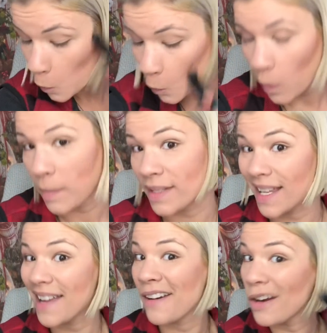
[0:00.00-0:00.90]
I must have
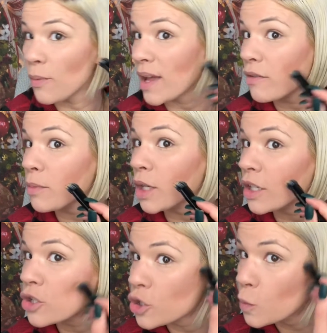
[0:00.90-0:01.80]
got carried away with the
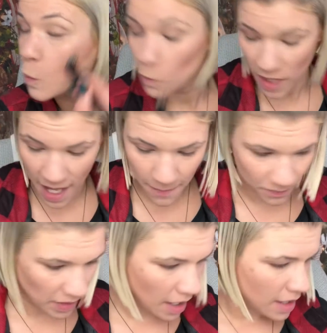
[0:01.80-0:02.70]
brush. Okay,
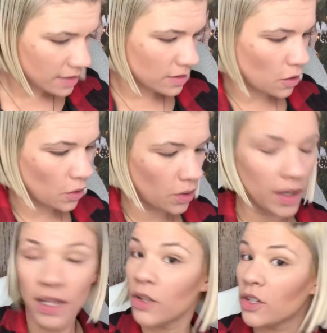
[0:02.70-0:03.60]
so
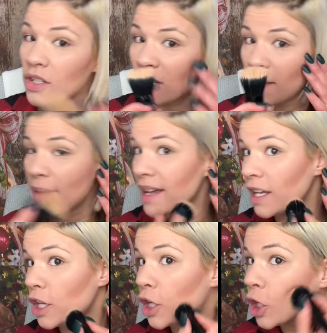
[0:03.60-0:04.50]
you can just come back in
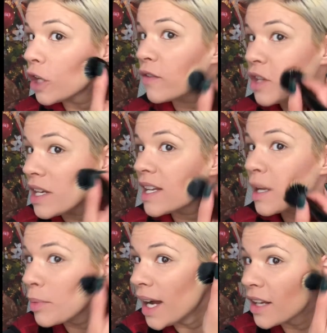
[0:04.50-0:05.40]
here. If you need to get
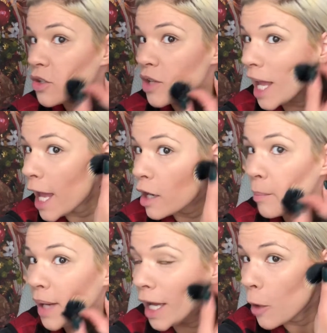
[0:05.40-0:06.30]
product, you can,
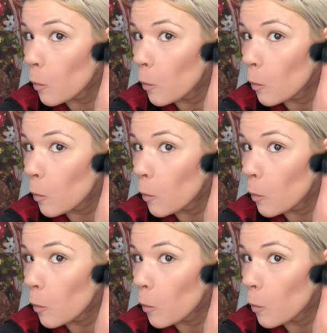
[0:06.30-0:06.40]
but